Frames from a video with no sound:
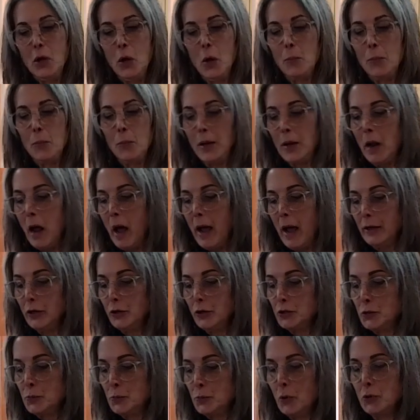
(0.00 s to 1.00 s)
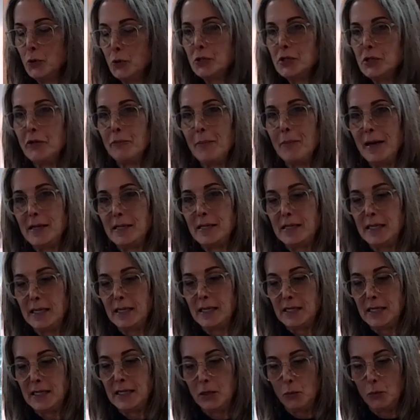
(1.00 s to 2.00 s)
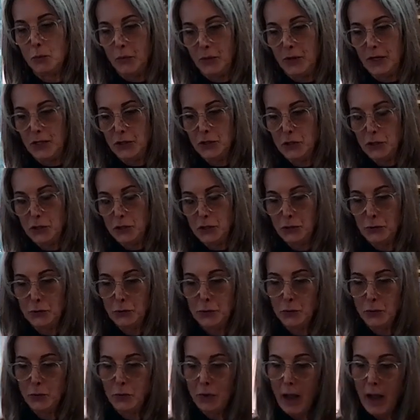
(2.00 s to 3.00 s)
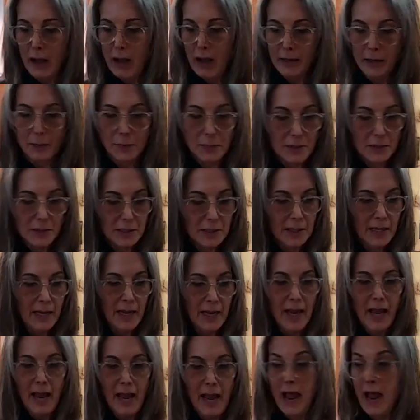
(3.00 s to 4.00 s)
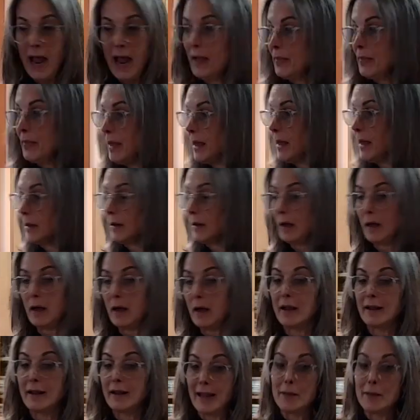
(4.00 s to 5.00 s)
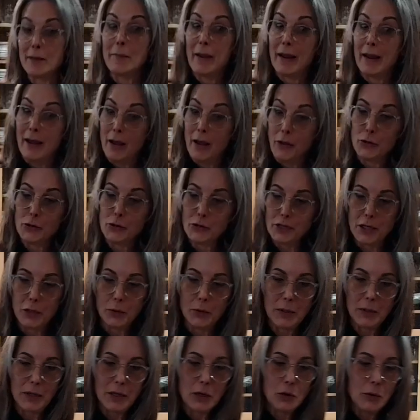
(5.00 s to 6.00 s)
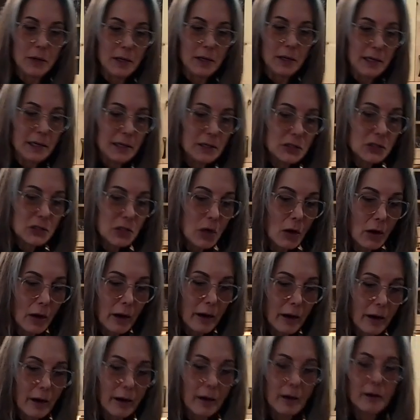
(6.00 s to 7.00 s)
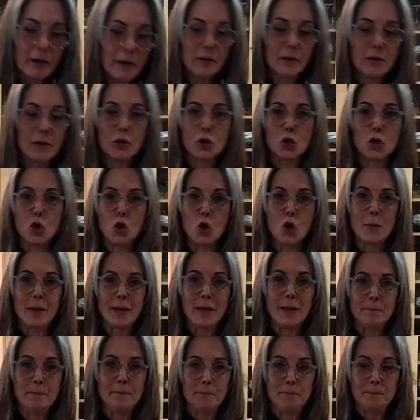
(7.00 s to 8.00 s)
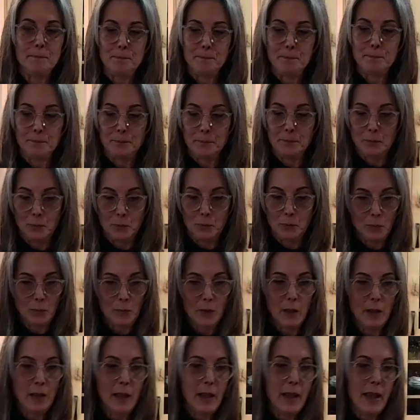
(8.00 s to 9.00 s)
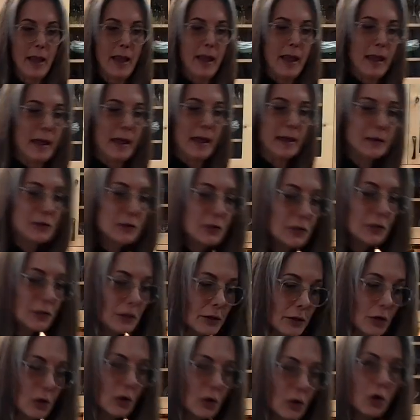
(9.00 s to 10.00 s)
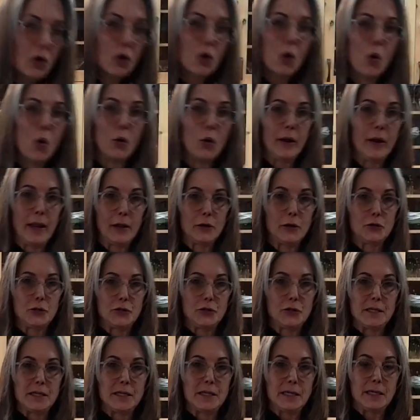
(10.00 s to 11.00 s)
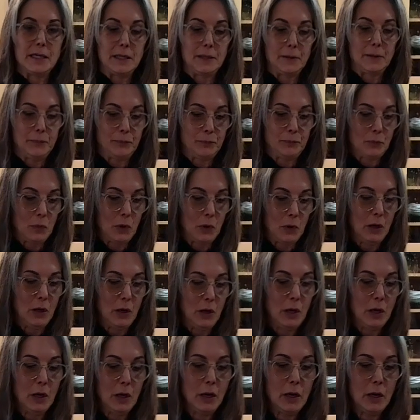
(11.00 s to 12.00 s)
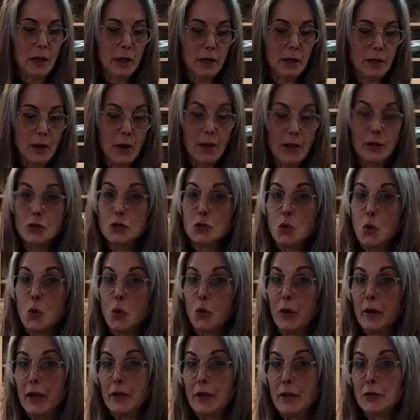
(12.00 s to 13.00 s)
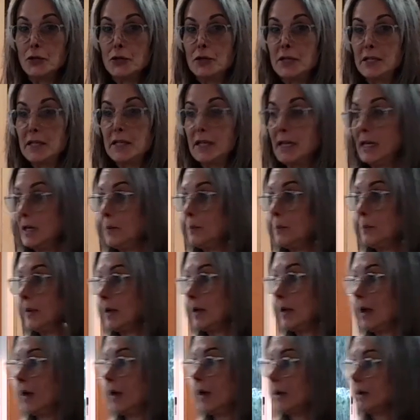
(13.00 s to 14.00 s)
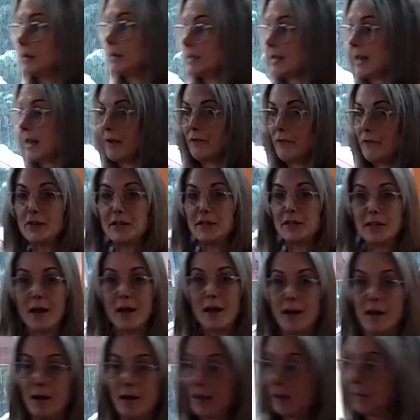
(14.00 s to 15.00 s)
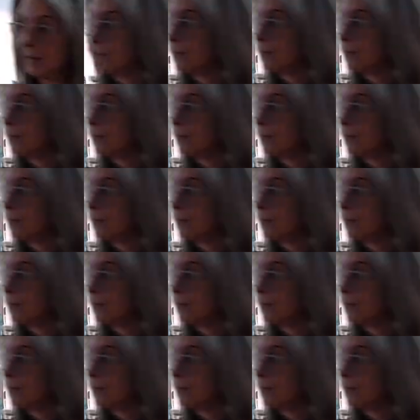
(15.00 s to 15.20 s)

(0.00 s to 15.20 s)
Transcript: but I use most of my seasoning with these 2 items. And then, again, my other secret ingredients are cumin and coriander seed. Now, I use coriander seed because every time